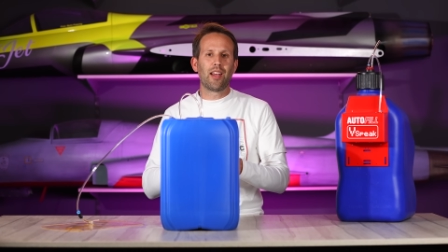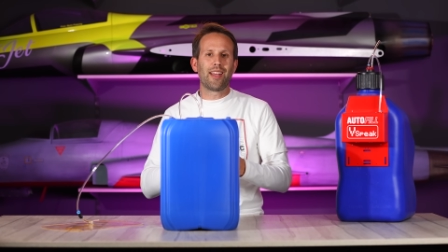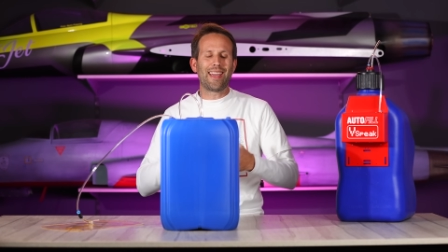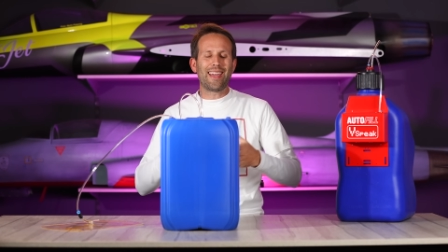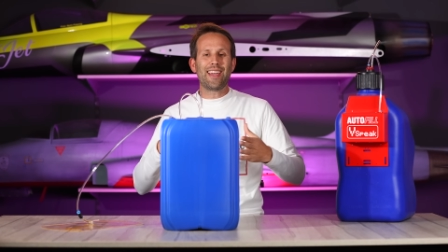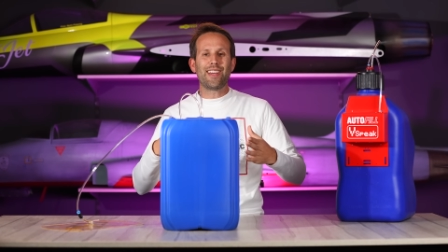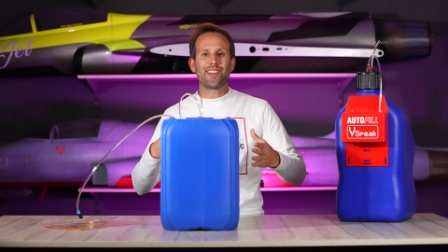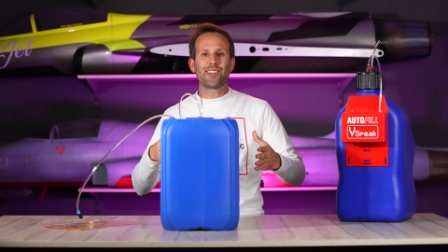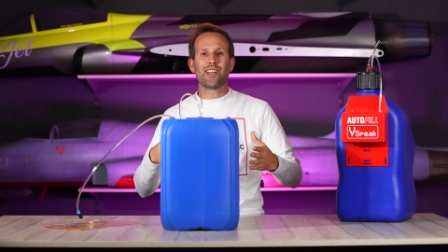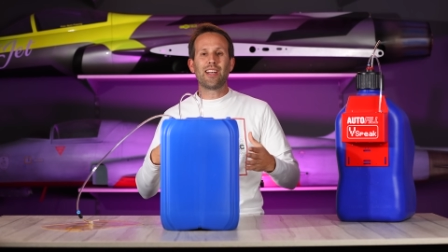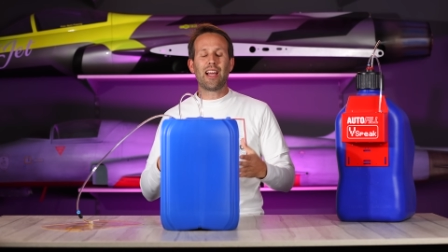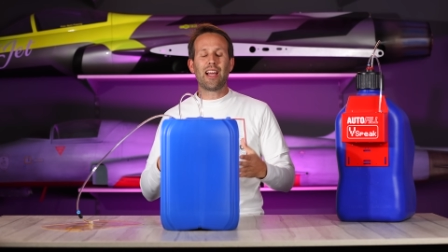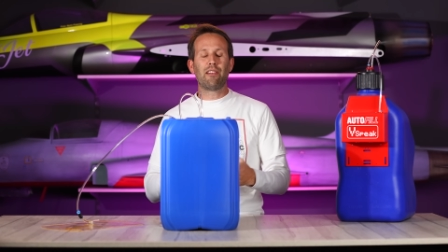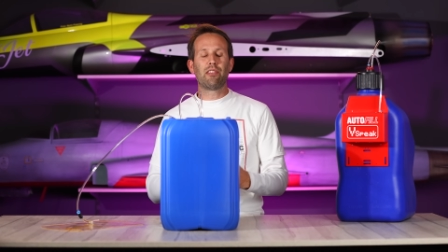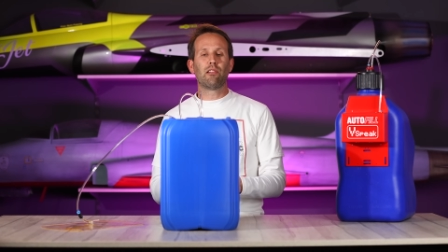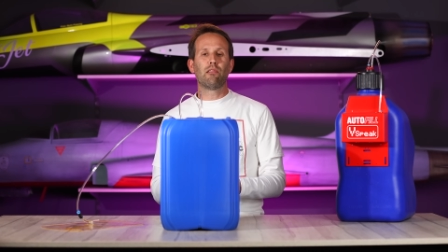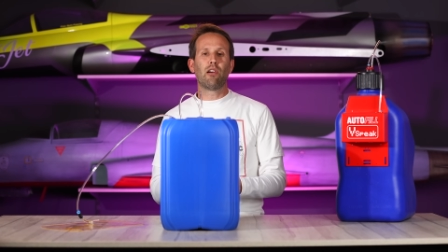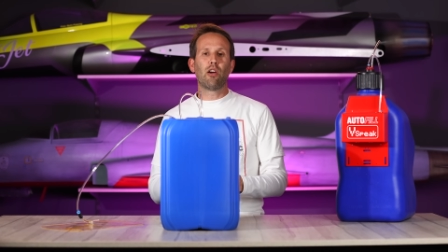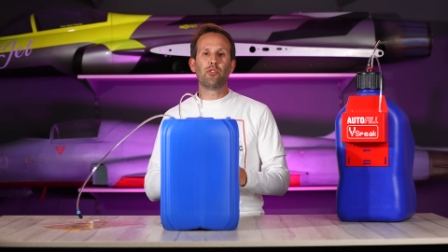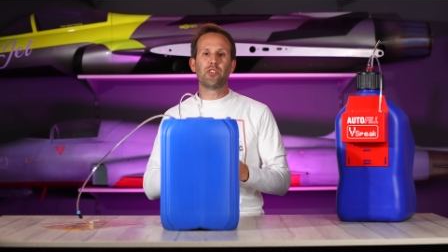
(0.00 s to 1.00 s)
Each can have
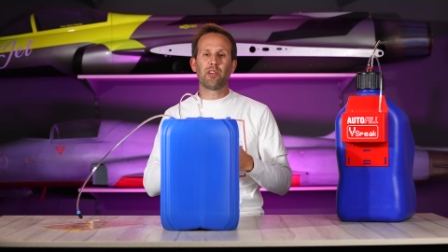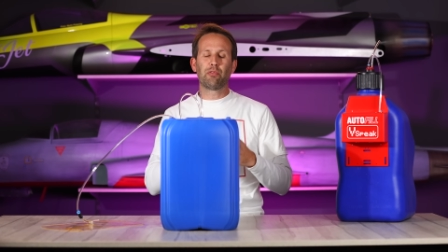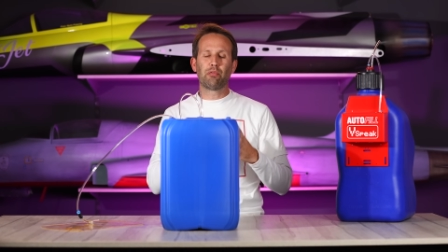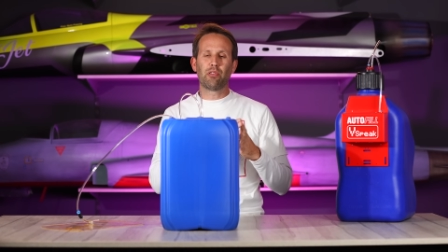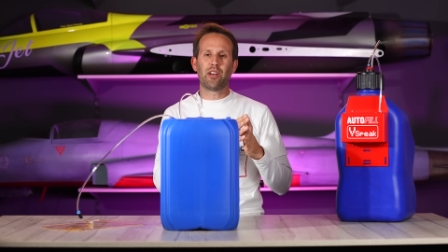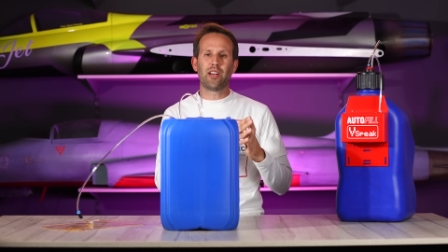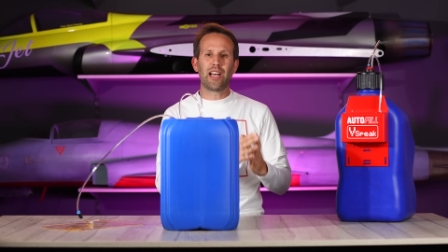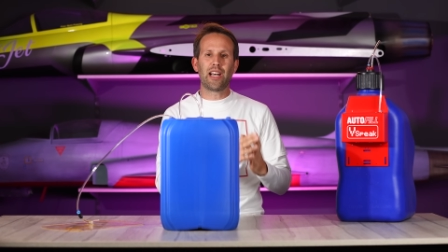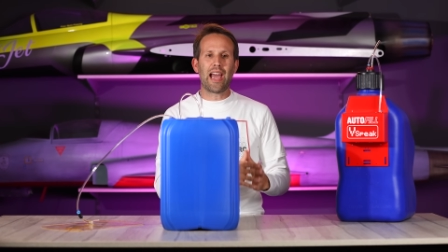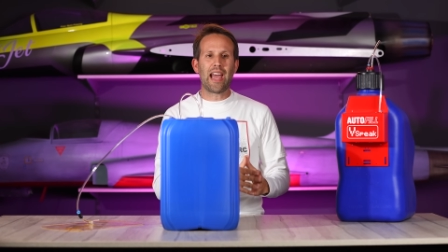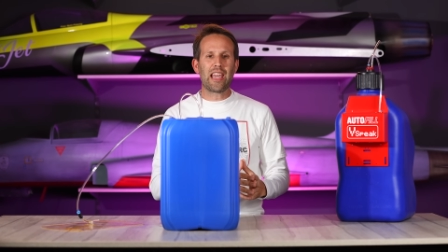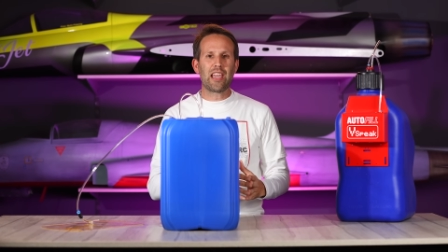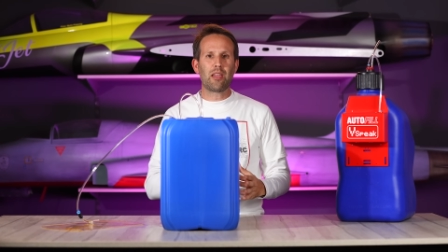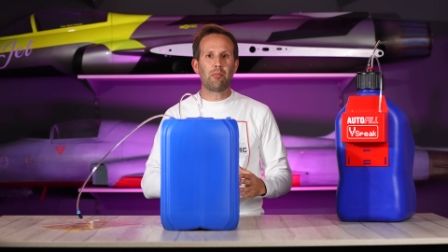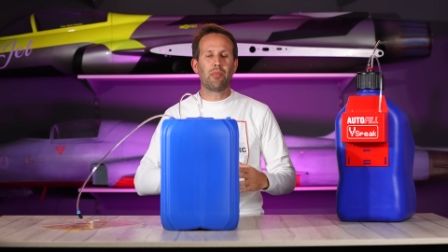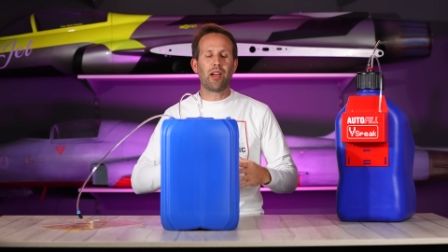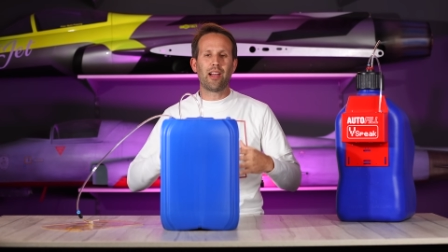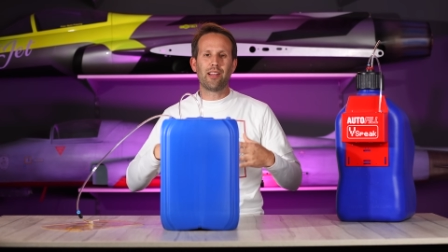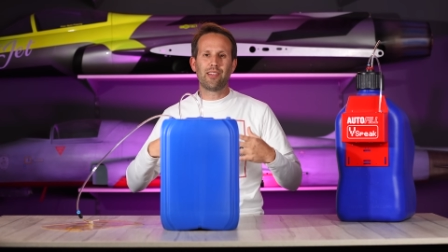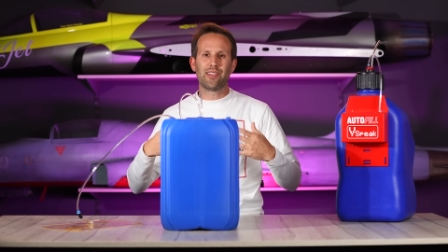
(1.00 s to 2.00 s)
their own different
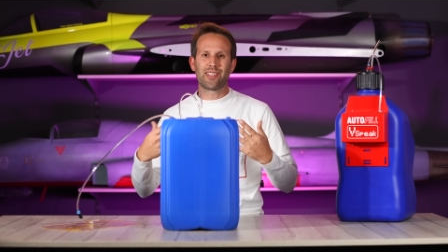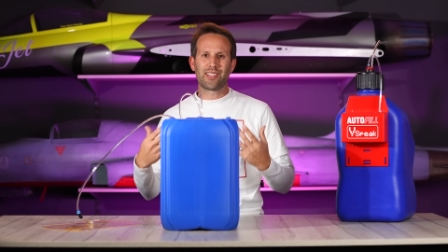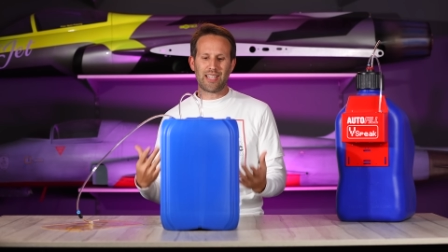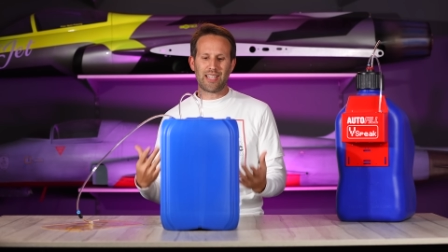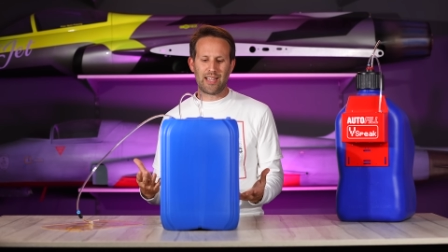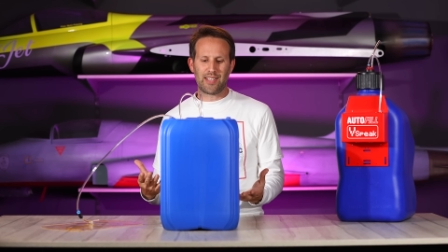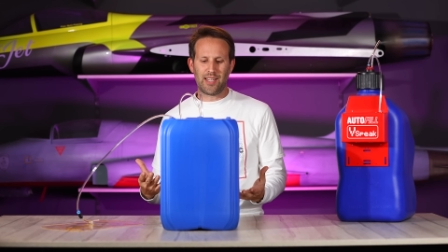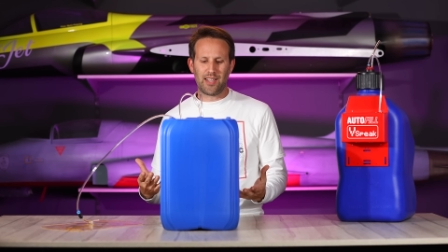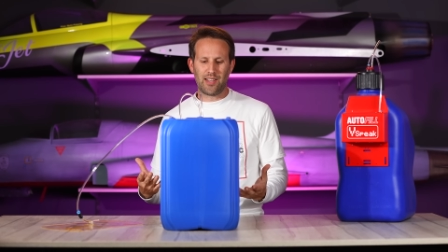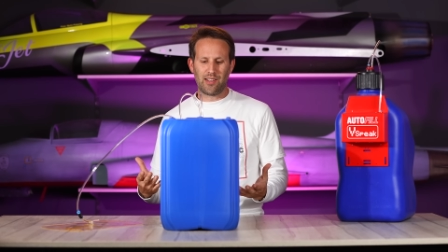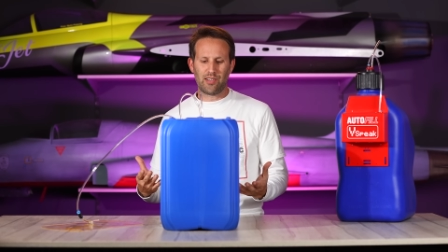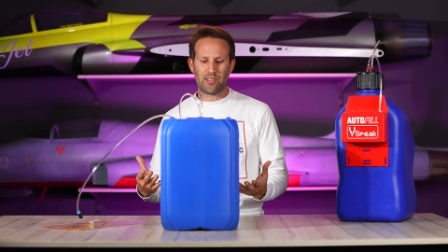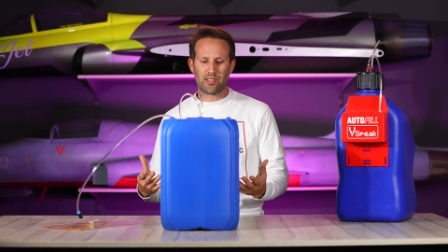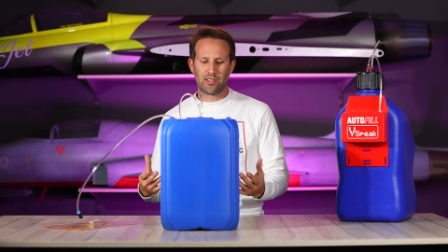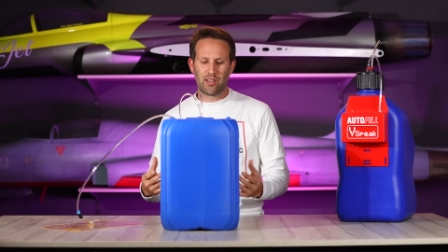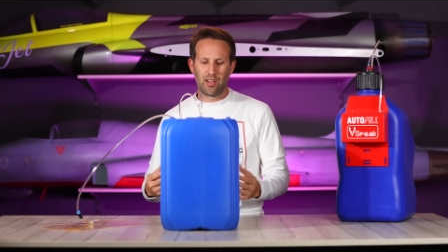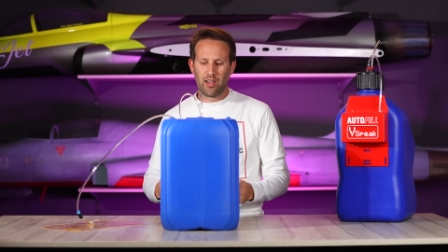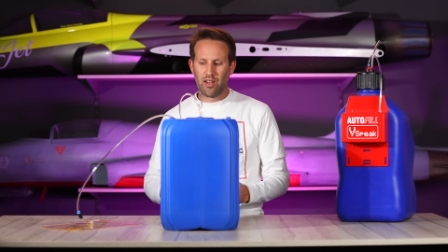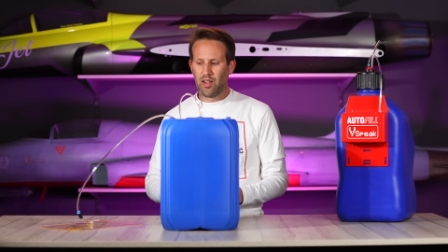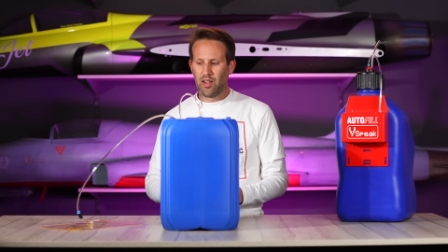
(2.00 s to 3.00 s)
name and settings.